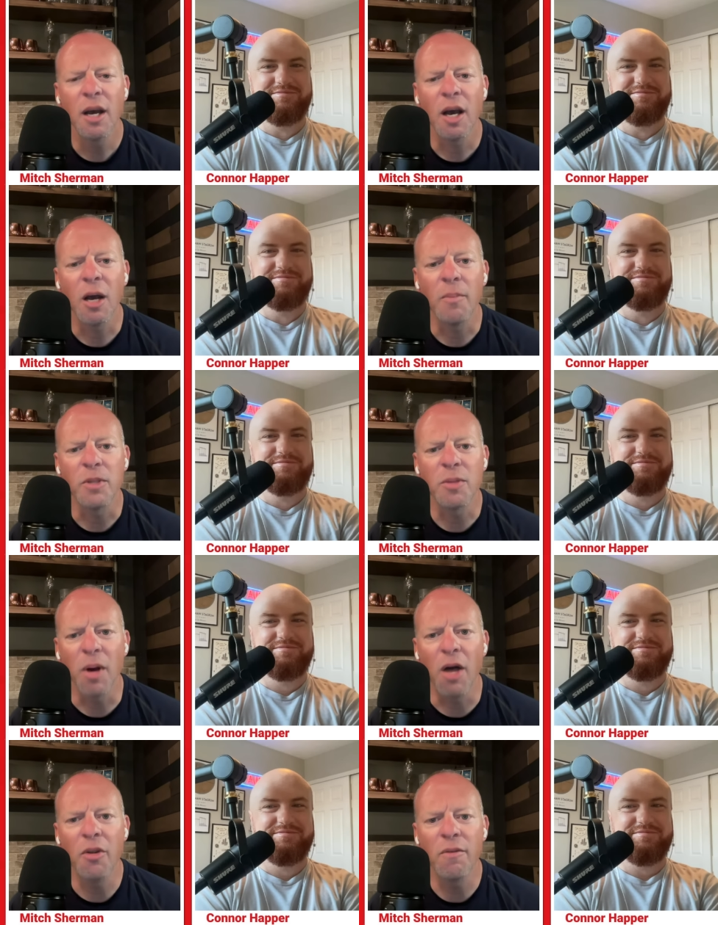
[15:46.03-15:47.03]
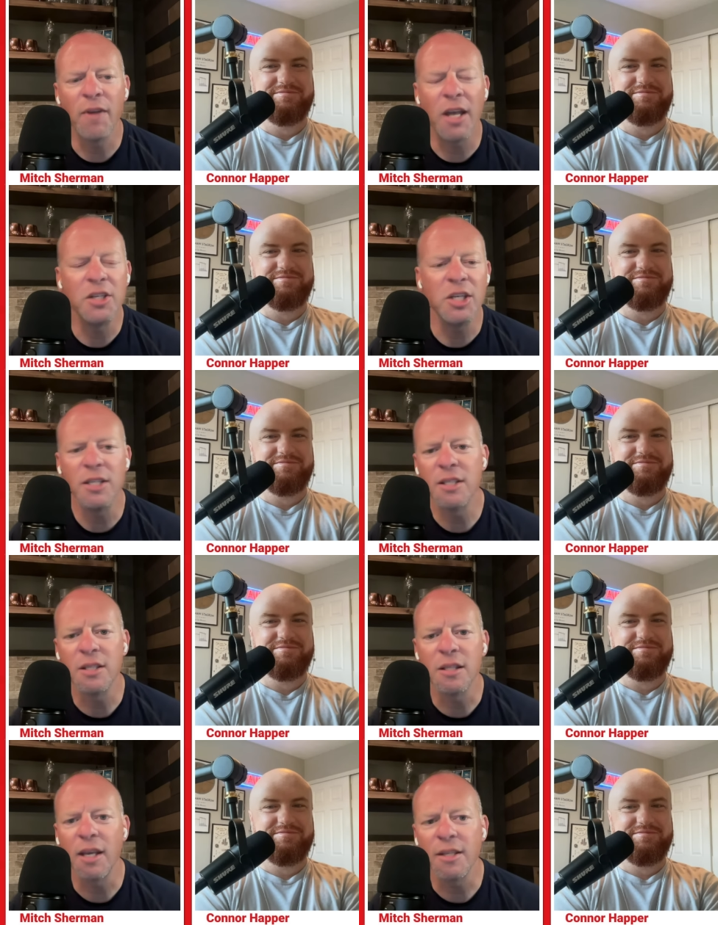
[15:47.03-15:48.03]
Speaker 1: um, some other veggies
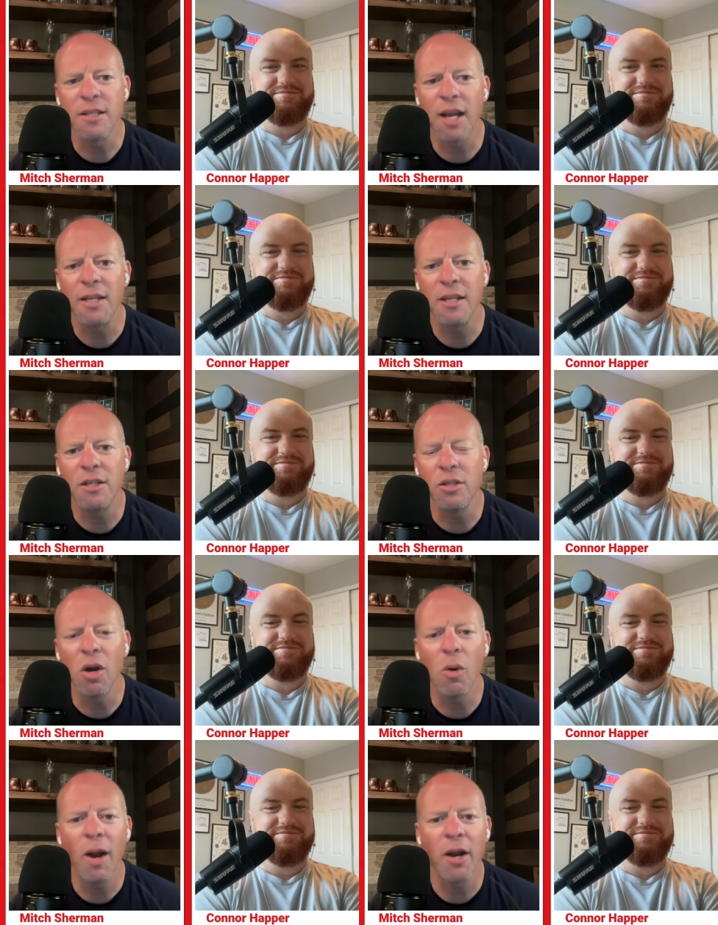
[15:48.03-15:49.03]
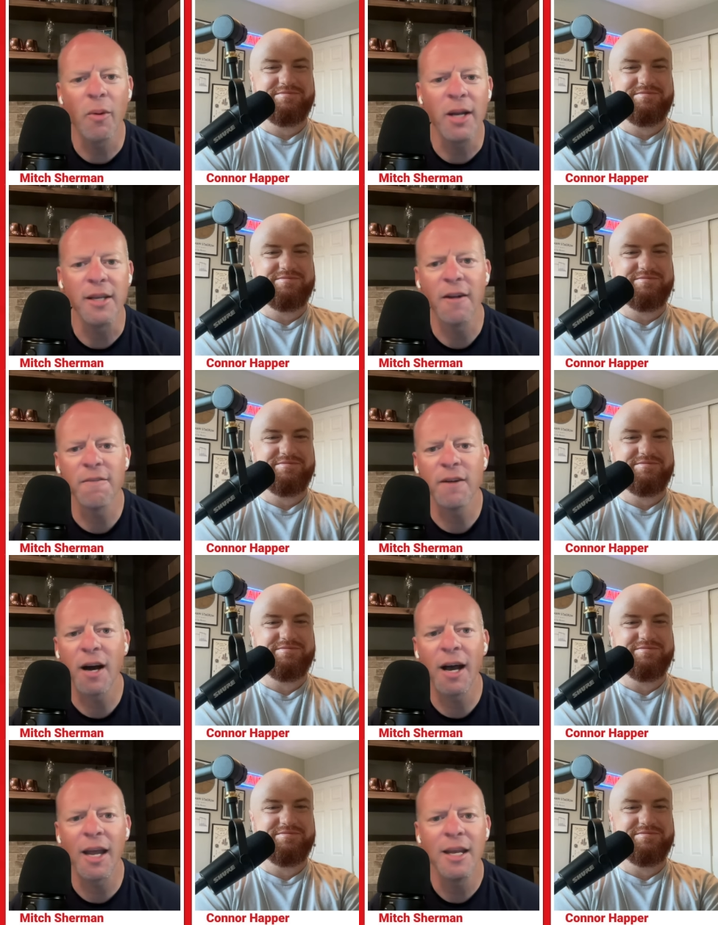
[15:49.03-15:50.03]
and things that I didn't know how to
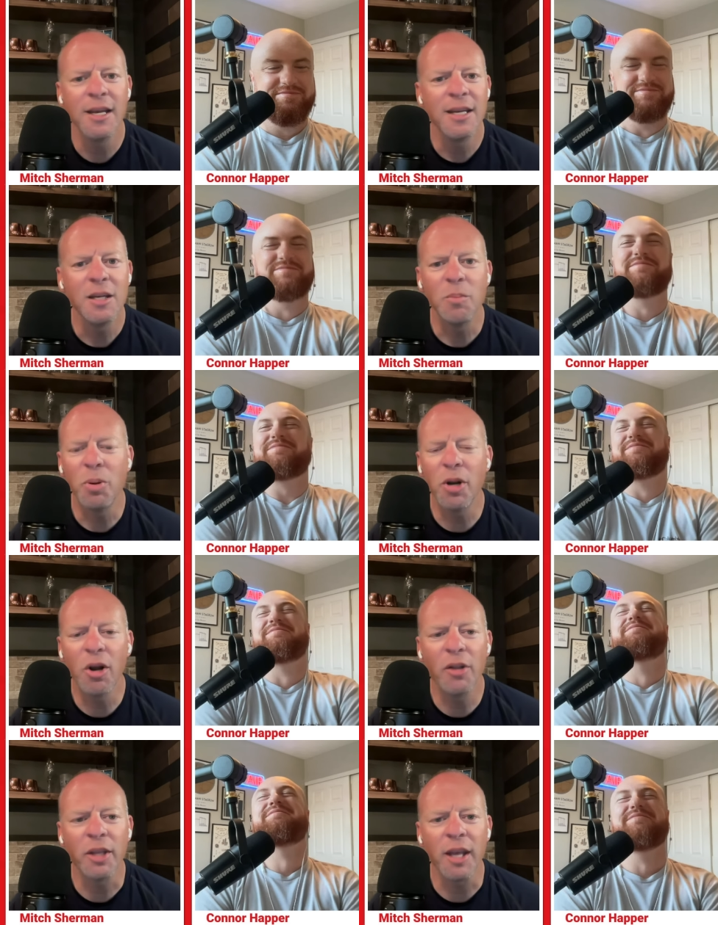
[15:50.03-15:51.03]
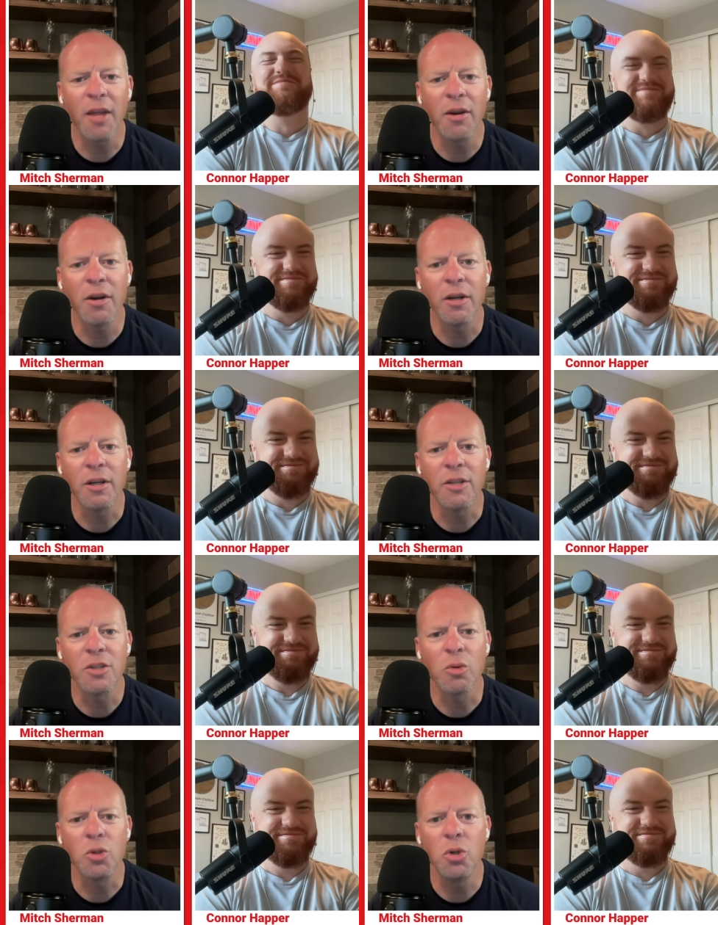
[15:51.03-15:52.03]
identify, and put it all together. And, and
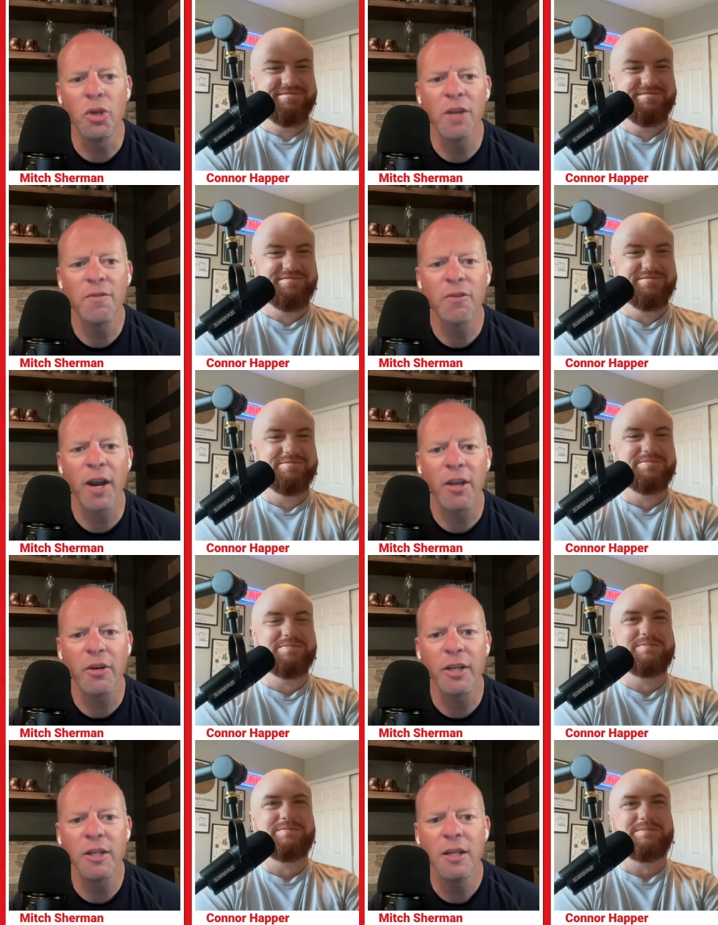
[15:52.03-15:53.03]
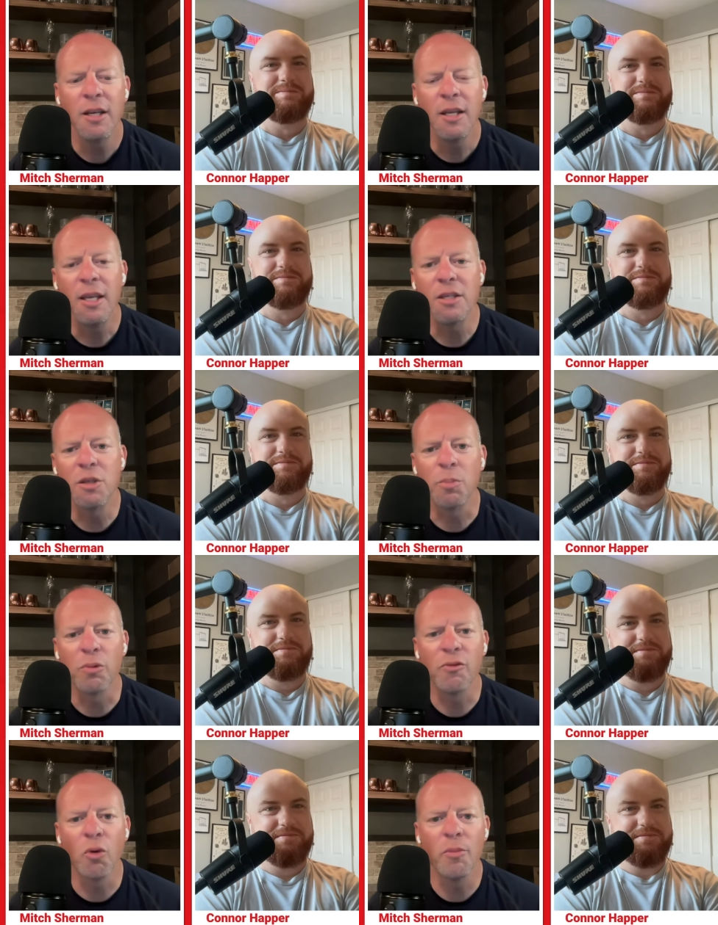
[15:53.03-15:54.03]
so Julian Franklin, he's the
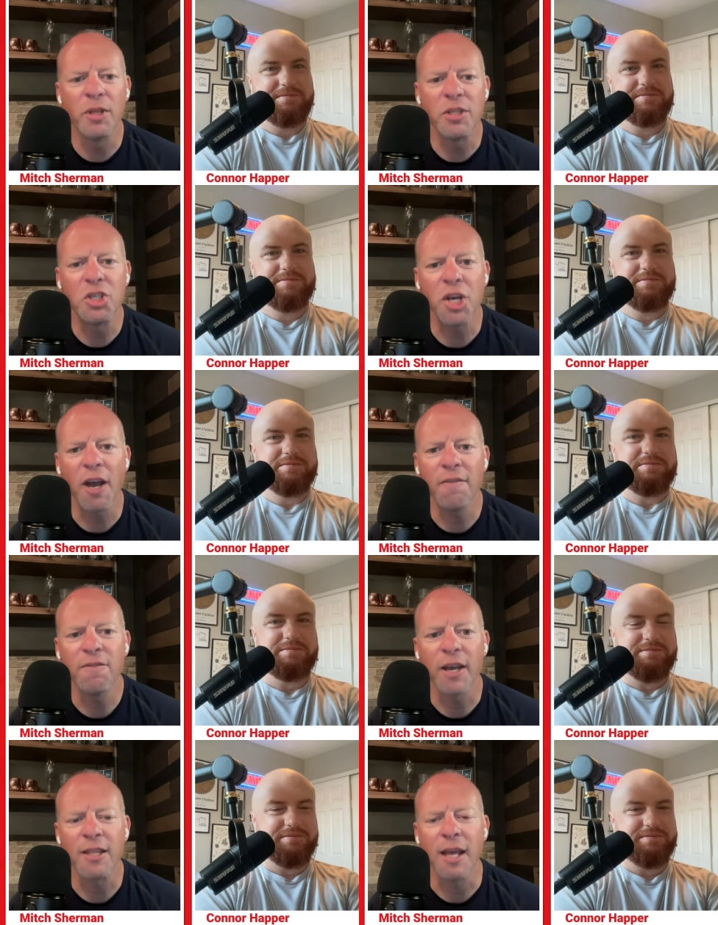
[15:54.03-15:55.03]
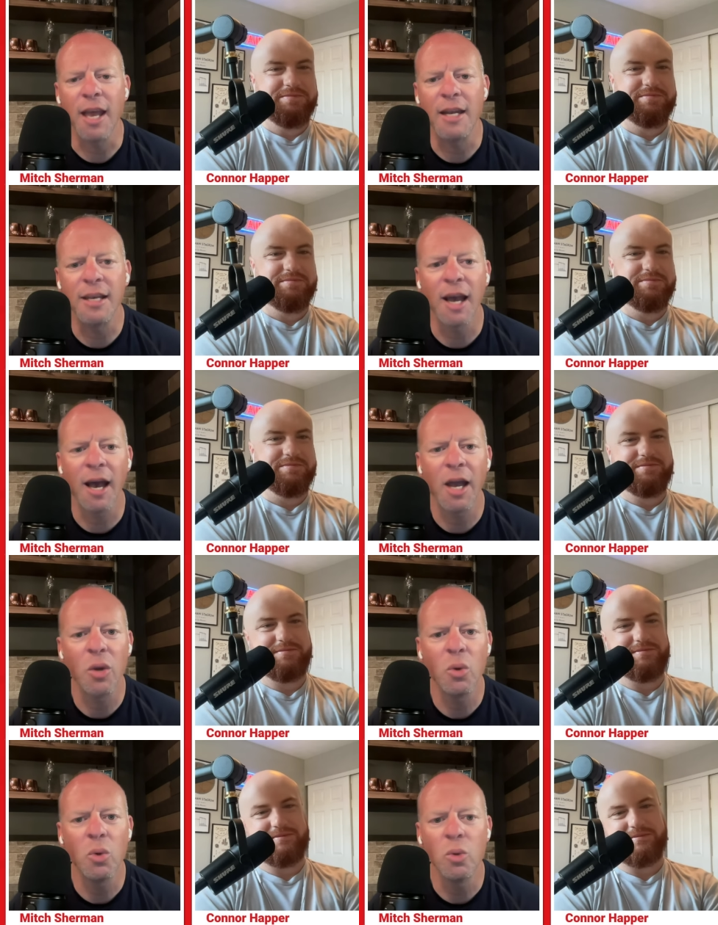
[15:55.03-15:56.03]
performance chef, like the head guy
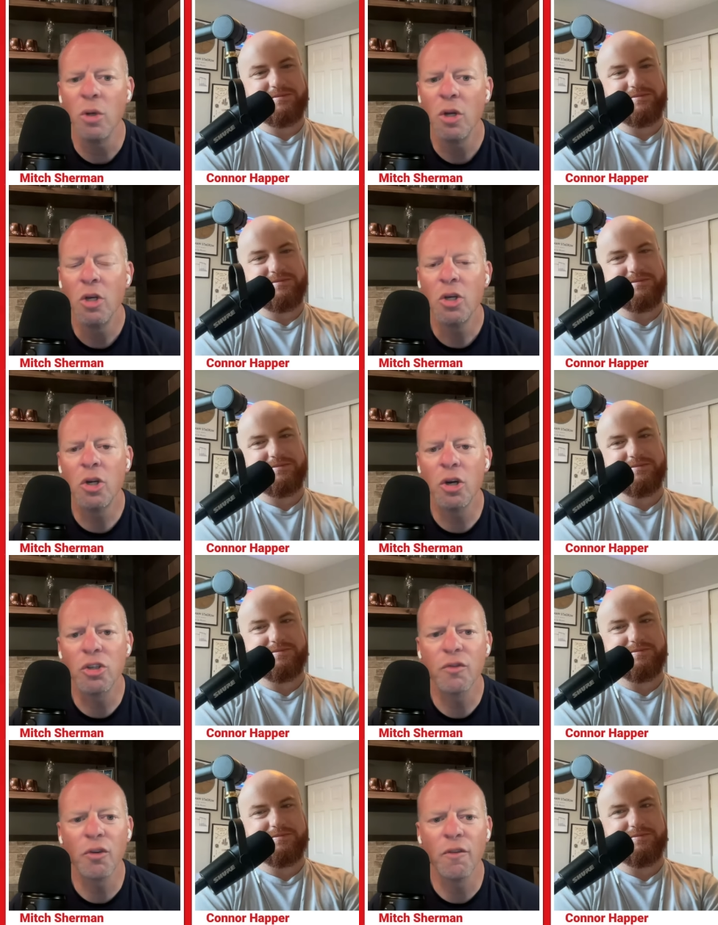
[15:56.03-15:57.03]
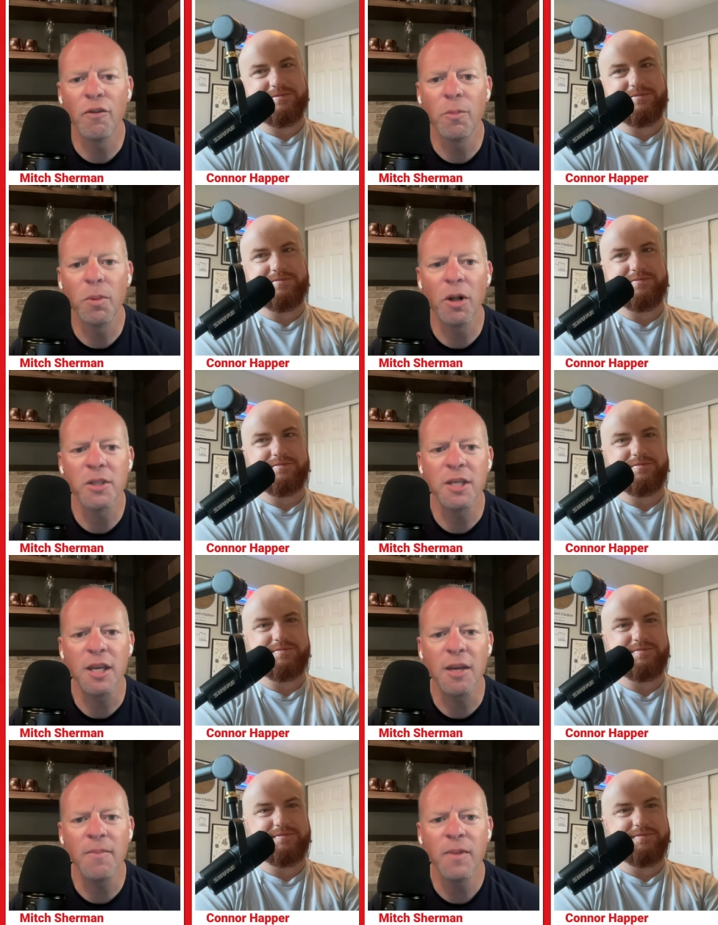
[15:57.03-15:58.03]
who cooks for the football
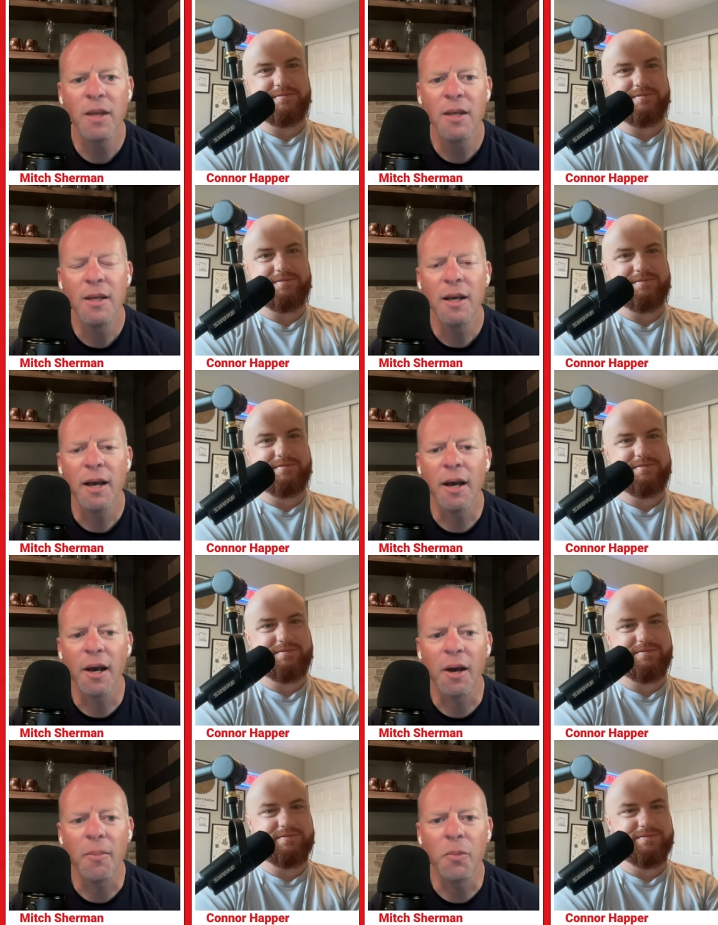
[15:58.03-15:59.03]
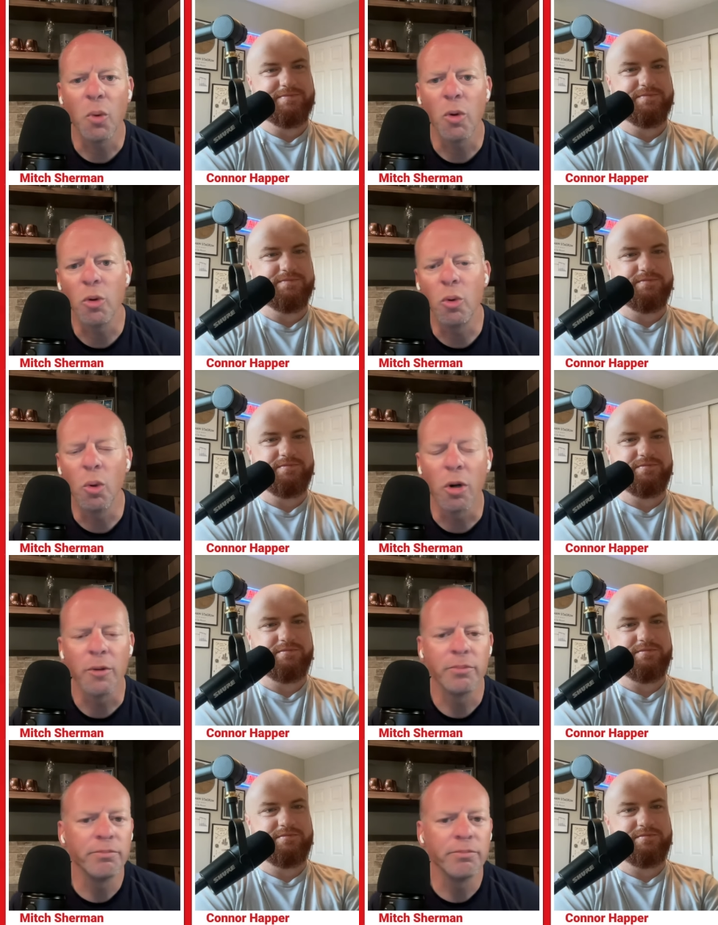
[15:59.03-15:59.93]
team, um, or or